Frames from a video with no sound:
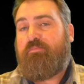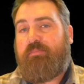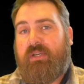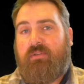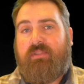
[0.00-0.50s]

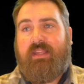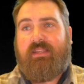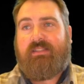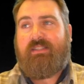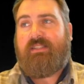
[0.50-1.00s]
build
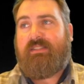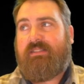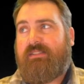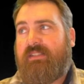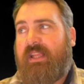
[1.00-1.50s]
things
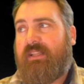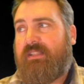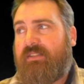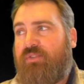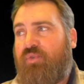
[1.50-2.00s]
and